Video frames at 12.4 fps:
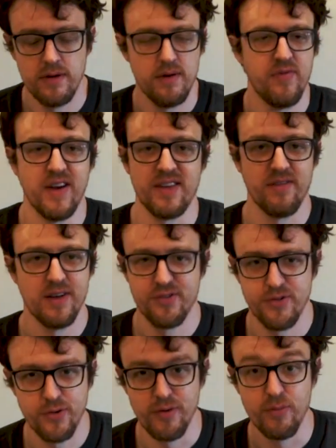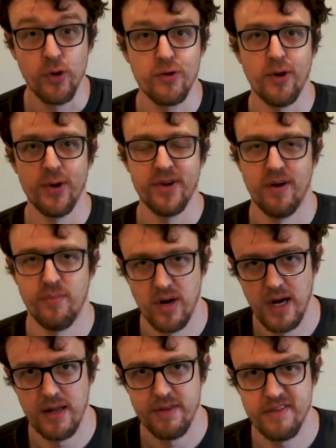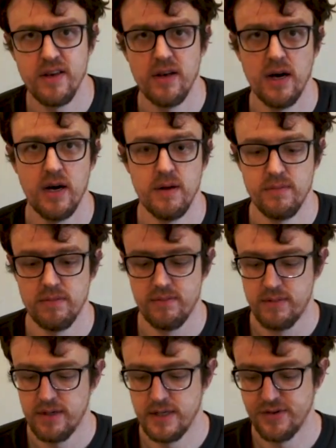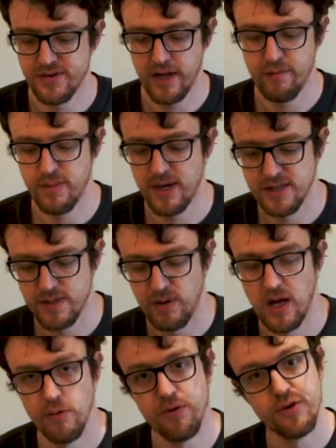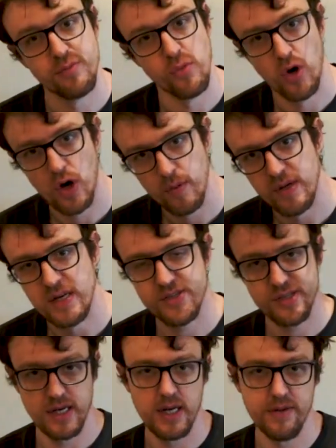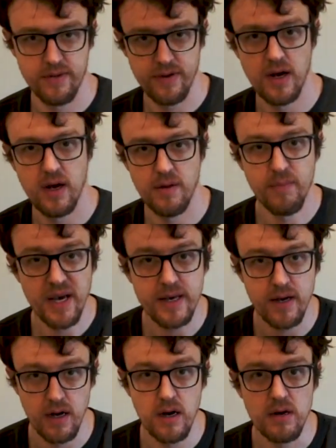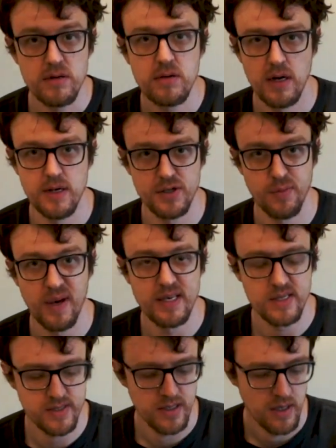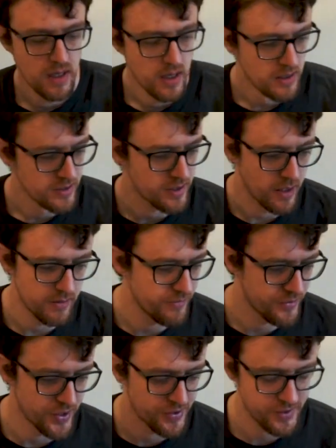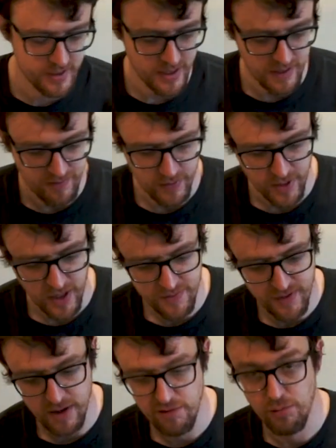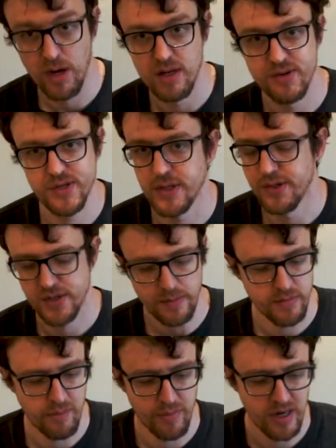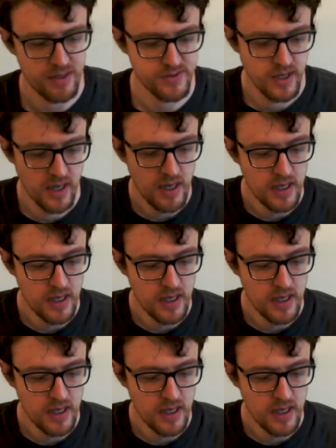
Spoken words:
effectively as a sort of more grown-up brand, instead of Pi Supply, which is more hobbyist and maker space. So just to give you an idea of why there's two separate brands.